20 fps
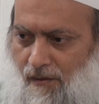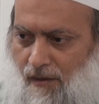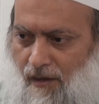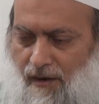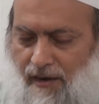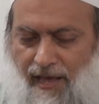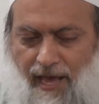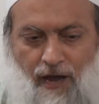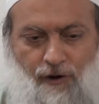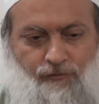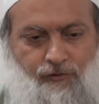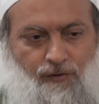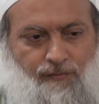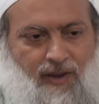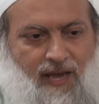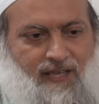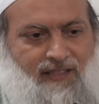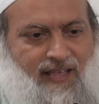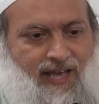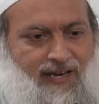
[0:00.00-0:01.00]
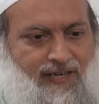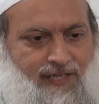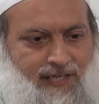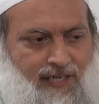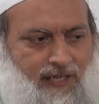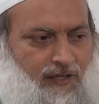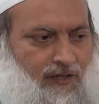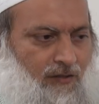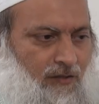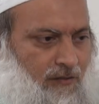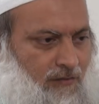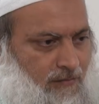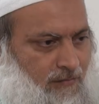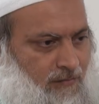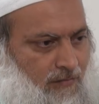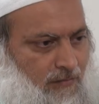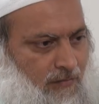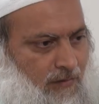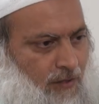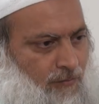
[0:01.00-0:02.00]
And now if we make that deal
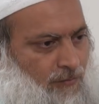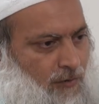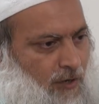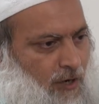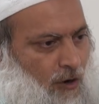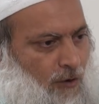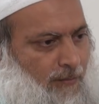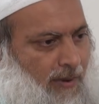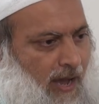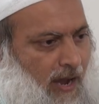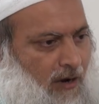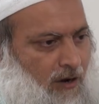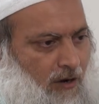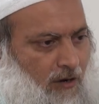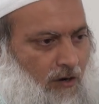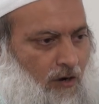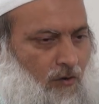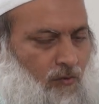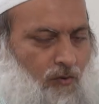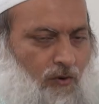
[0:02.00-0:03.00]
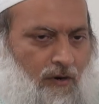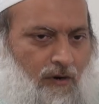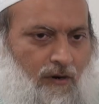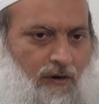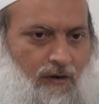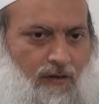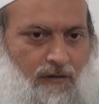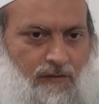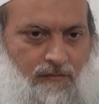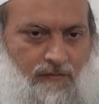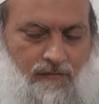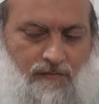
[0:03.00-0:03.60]
and we go back on our word,